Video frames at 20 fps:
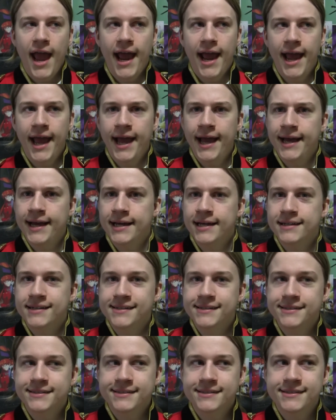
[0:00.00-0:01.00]

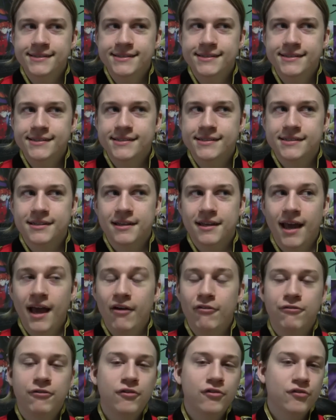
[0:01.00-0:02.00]
And
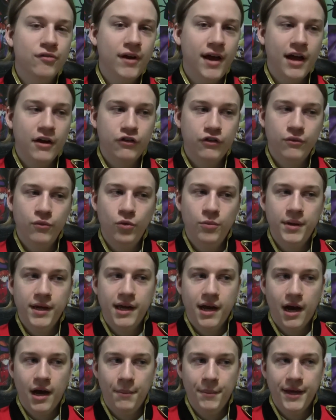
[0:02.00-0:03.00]
yeah, first reaction will be
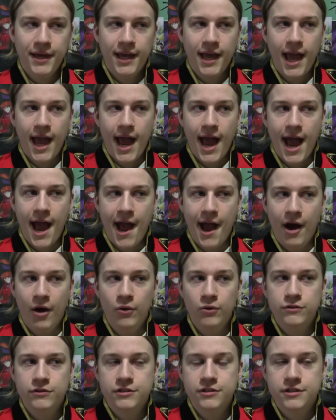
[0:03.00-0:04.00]
coming
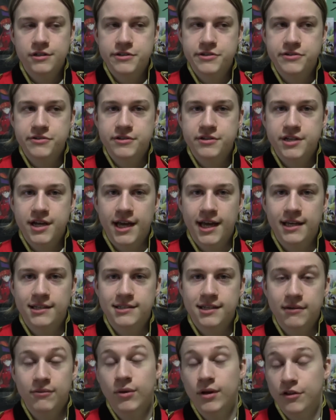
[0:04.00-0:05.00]
out as soon as I
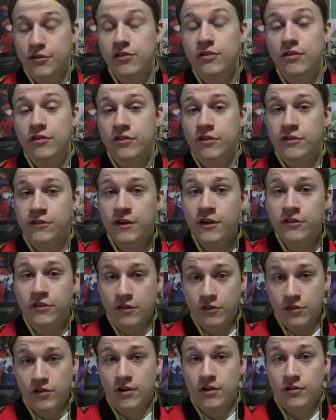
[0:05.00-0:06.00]
get, as soon as the
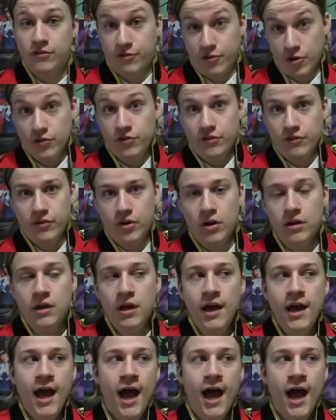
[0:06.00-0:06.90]
season starts, first of all,